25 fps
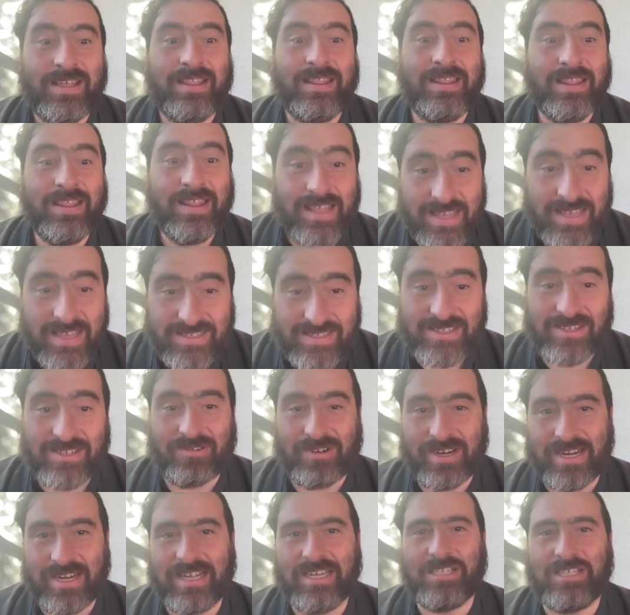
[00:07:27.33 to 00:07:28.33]
This
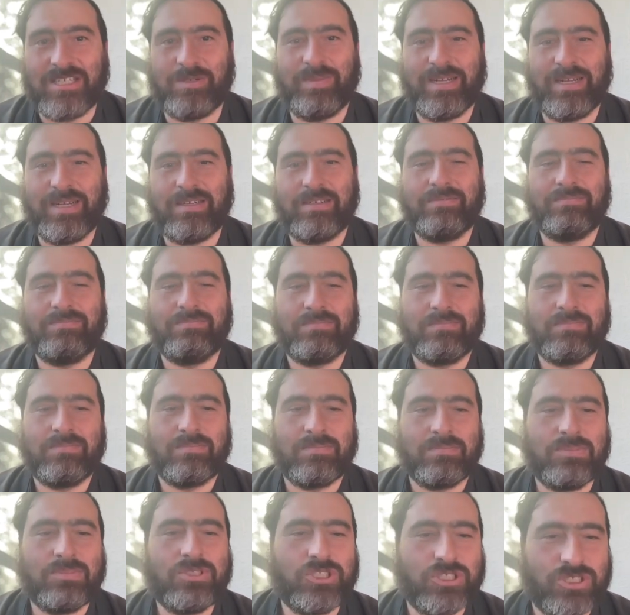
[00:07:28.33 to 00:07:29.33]
arrangement
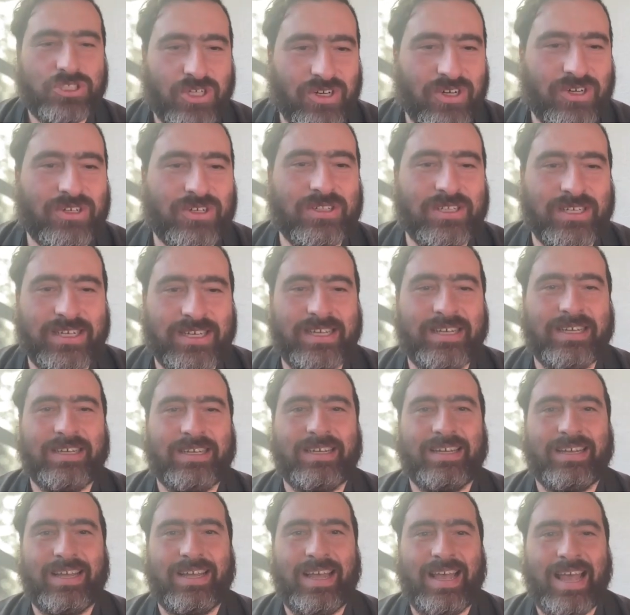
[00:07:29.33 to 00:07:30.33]
surely
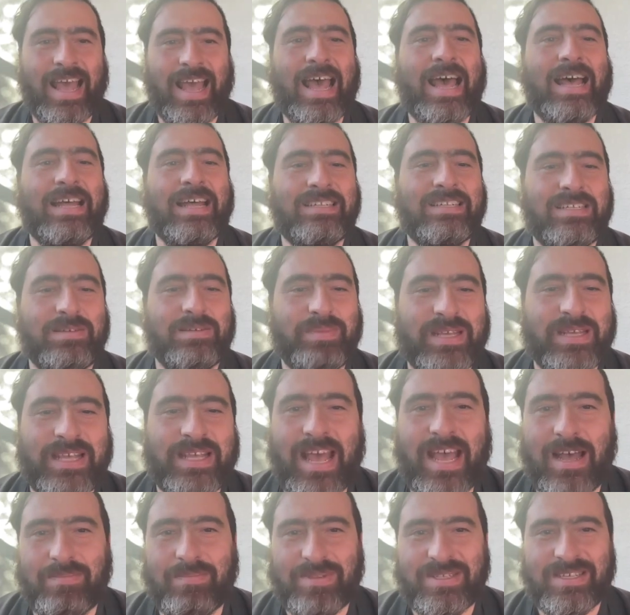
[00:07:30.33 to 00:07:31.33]
had to be
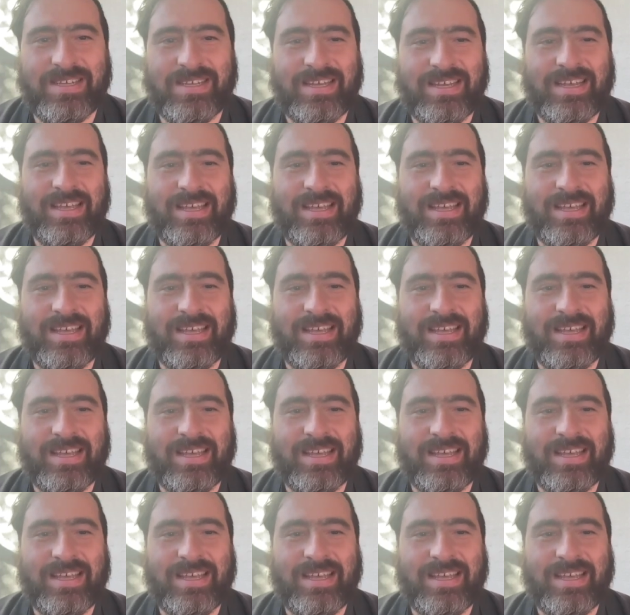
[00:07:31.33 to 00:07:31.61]
kept.